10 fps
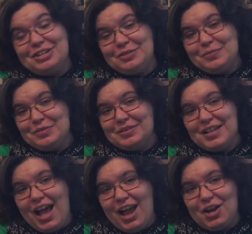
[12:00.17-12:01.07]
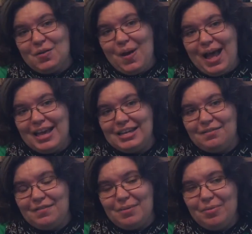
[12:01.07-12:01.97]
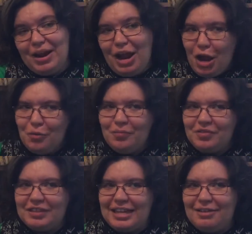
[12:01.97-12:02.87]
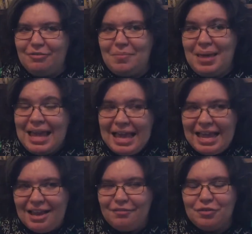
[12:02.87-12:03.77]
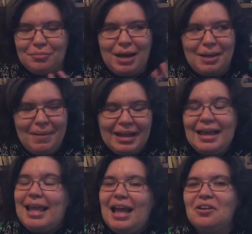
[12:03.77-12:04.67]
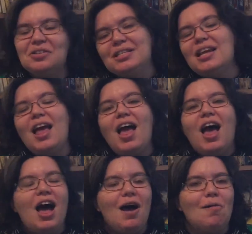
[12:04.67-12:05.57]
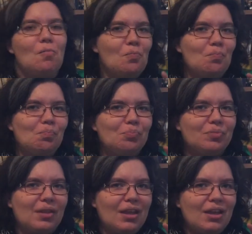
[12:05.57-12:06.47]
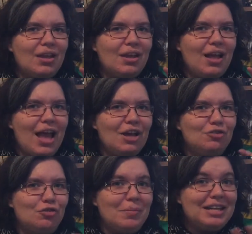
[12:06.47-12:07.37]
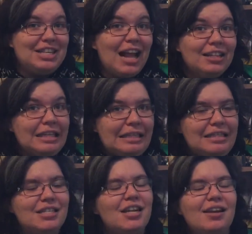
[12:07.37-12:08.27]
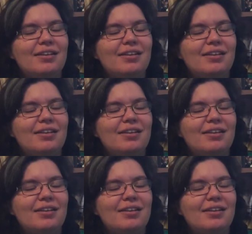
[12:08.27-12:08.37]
odd books I acquired in February, hopefully for me and for my bank account, and for my challenge.